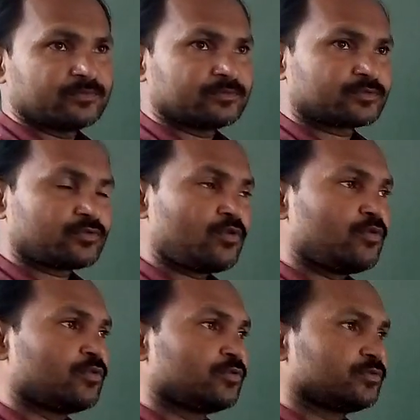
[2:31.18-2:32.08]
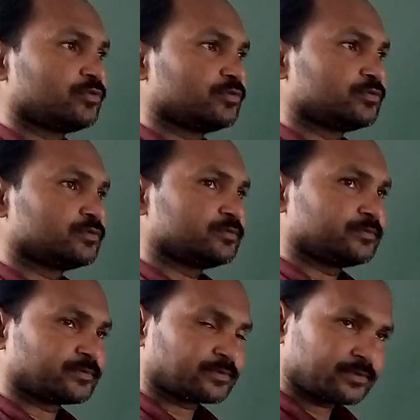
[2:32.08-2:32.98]
so
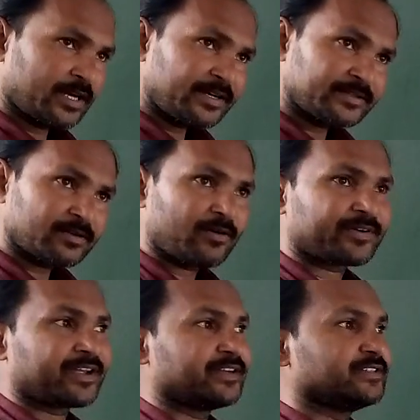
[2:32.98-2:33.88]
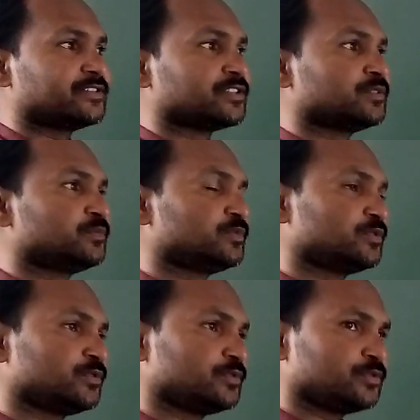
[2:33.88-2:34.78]
that
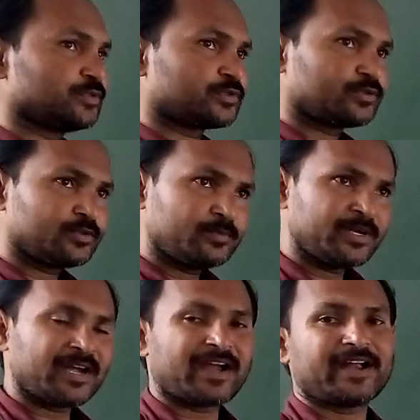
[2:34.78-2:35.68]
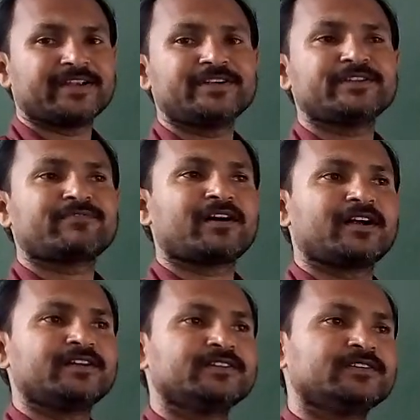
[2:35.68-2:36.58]
organism should be
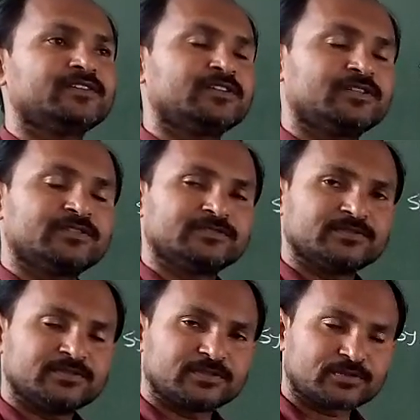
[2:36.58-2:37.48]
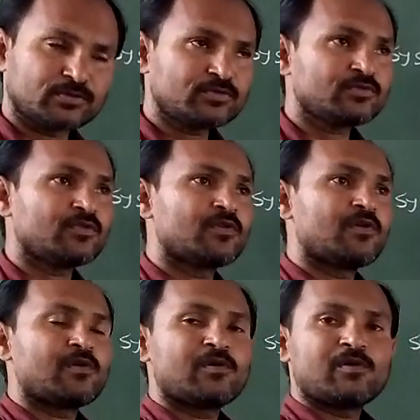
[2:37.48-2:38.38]
identified, should
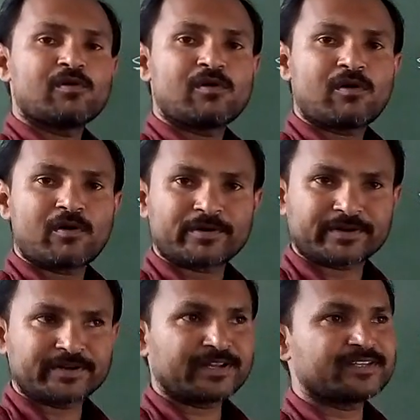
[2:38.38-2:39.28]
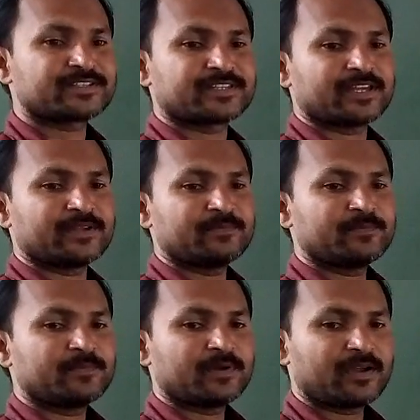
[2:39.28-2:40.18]
organize
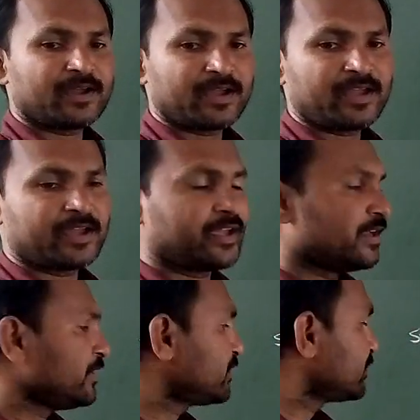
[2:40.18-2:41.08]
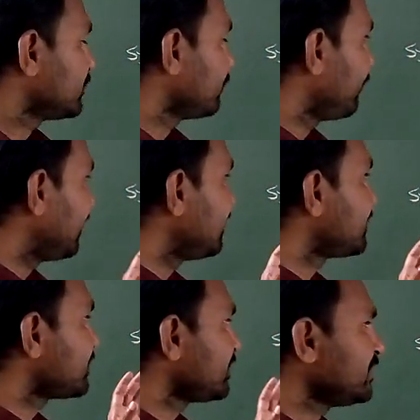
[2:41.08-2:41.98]
them, and
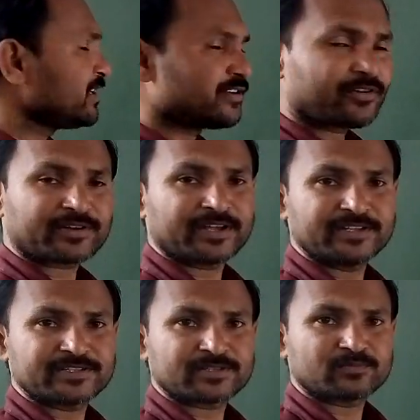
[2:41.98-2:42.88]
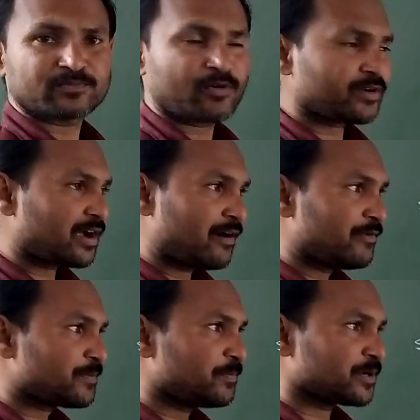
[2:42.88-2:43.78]
will study that organism for our